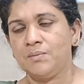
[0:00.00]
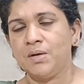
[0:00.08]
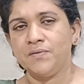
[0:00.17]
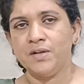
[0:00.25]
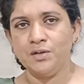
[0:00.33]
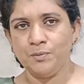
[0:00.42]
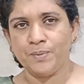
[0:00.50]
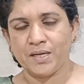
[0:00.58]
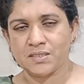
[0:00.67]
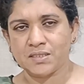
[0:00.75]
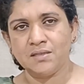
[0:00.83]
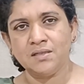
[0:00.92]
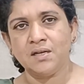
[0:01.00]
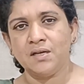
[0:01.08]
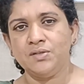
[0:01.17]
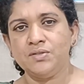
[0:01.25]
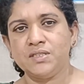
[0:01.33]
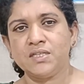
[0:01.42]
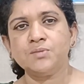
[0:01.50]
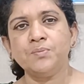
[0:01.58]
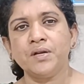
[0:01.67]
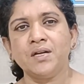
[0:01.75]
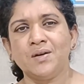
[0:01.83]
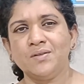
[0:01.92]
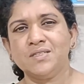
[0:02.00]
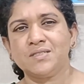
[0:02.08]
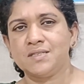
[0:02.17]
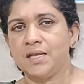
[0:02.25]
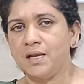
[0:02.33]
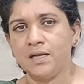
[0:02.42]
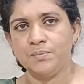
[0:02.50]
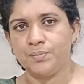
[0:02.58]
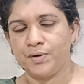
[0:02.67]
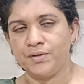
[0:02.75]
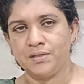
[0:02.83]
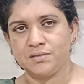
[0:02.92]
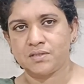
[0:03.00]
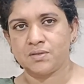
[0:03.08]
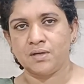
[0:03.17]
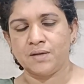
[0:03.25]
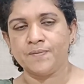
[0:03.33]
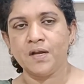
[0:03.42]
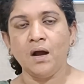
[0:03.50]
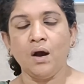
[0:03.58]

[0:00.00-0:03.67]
But when you present, you just bring out the salient points only.